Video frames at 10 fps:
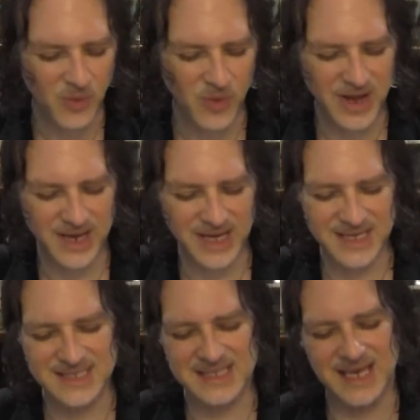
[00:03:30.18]
What
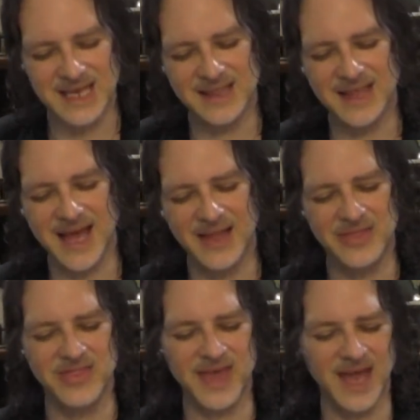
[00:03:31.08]
is it that
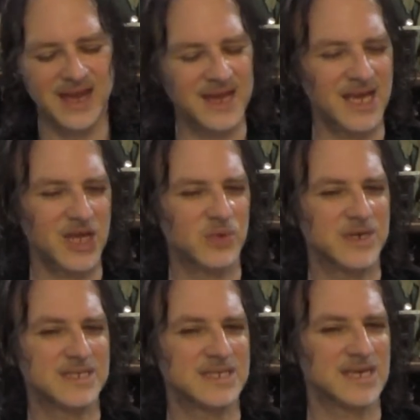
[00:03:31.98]
they need?
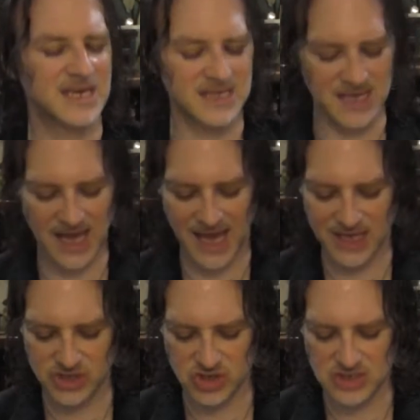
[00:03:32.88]
What is the healing
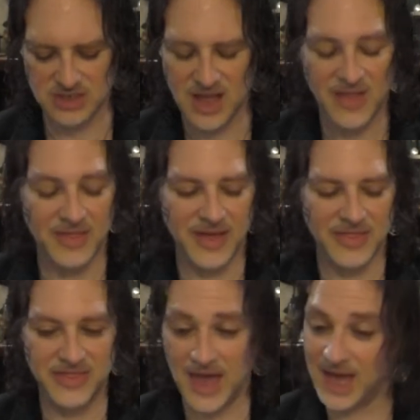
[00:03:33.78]
angel that
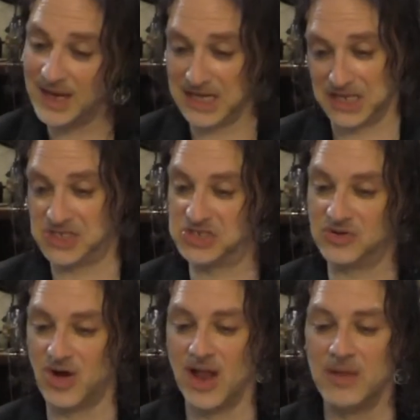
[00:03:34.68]
they need to
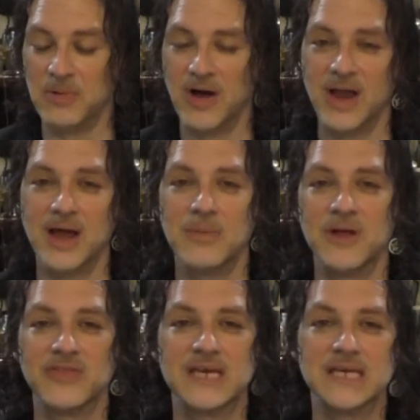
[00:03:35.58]
call upon? How
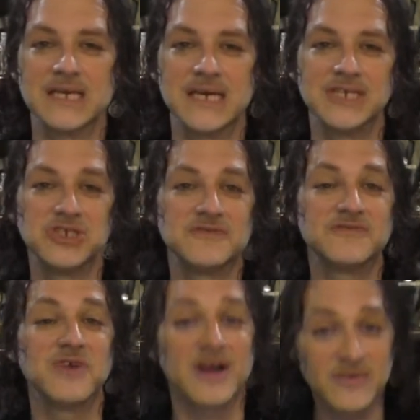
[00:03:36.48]
about the healing angel?
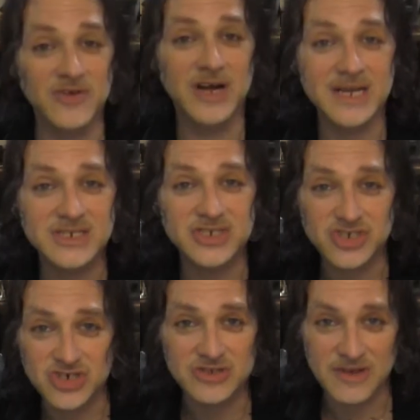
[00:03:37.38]
Forgot to
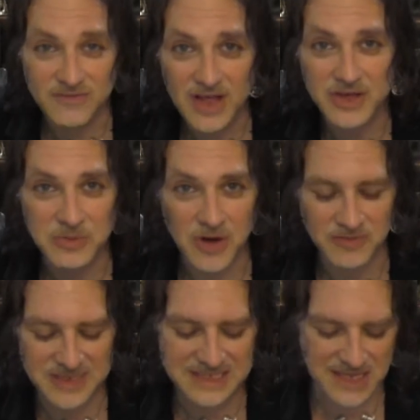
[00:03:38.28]
turn the volume
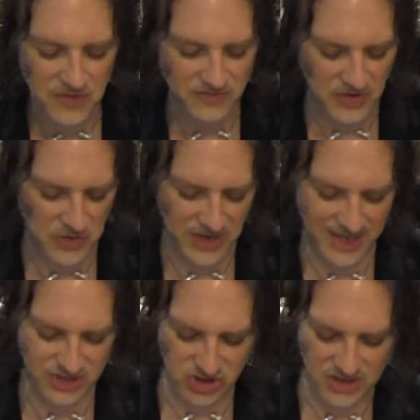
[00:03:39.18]
off my cell phone,
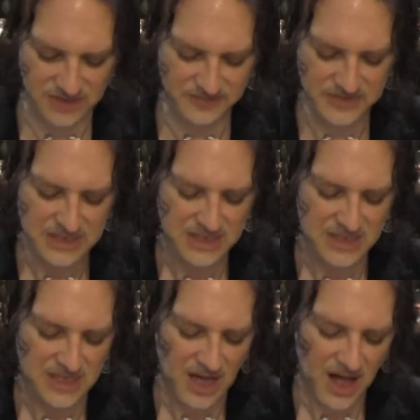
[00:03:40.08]
angel.
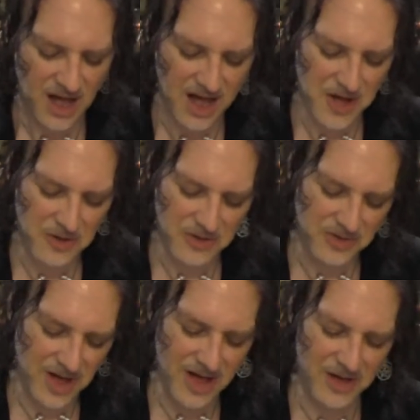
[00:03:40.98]
Uh,
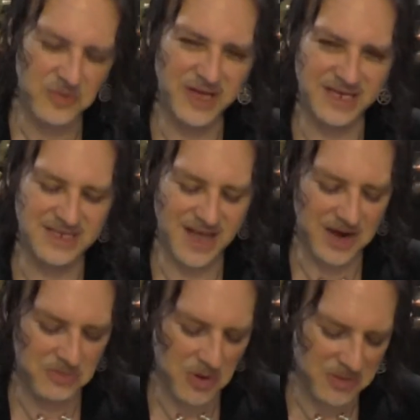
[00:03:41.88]
I will get to that
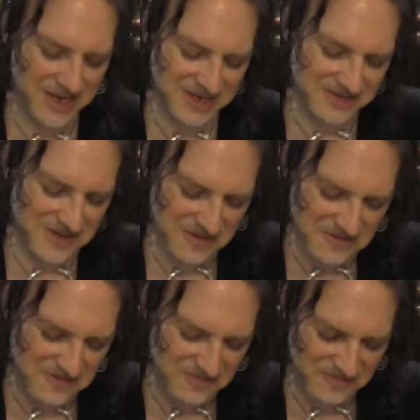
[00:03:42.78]
in a
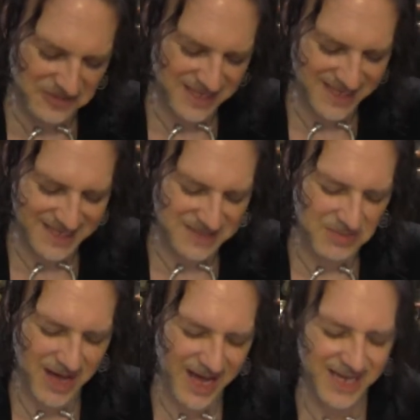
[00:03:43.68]
moment. Please,
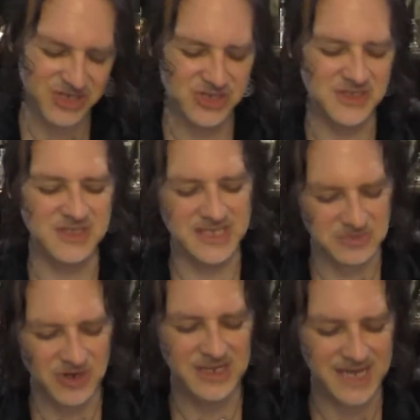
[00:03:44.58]
my angels,
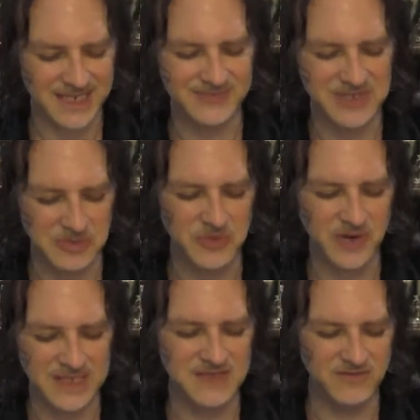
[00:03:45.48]
Libra collective, Sun, Moon,
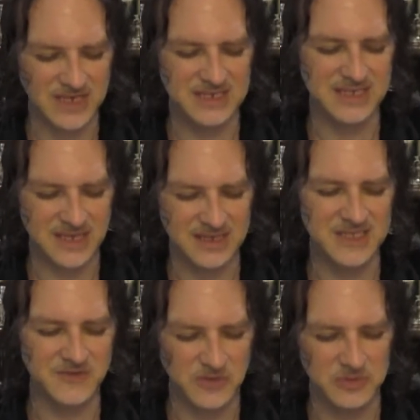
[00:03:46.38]
Rising, Venus on
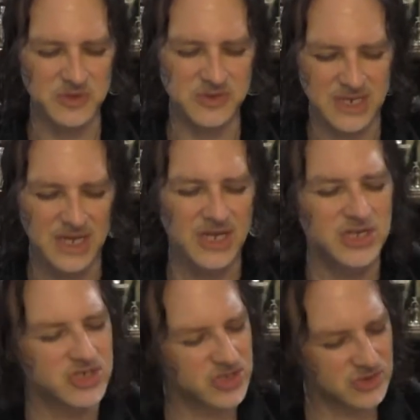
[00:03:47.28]
this full moon
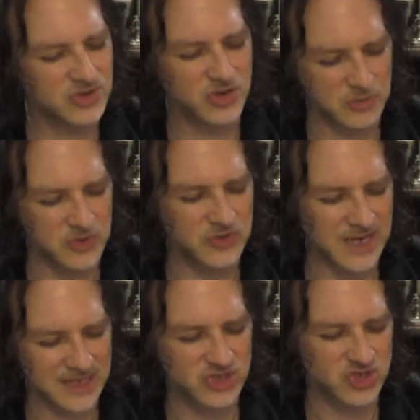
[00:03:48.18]
to new moon
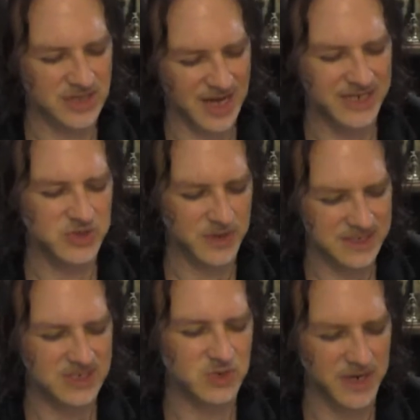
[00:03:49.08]
next, July
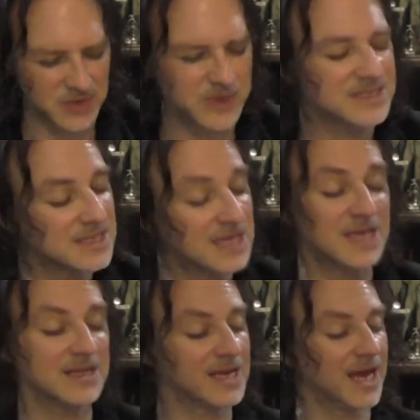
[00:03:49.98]
2020. What is the
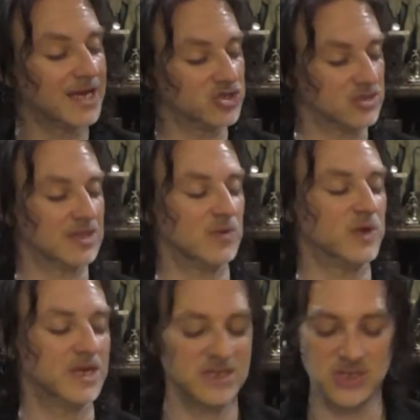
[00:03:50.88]
healing angel that
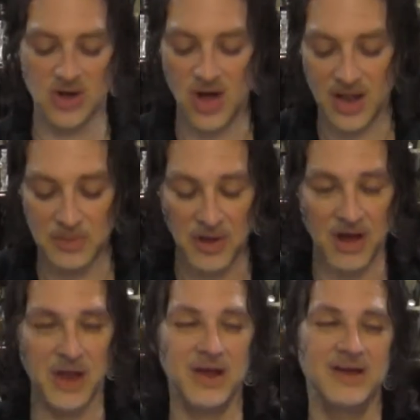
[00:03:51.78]
we need to call upon?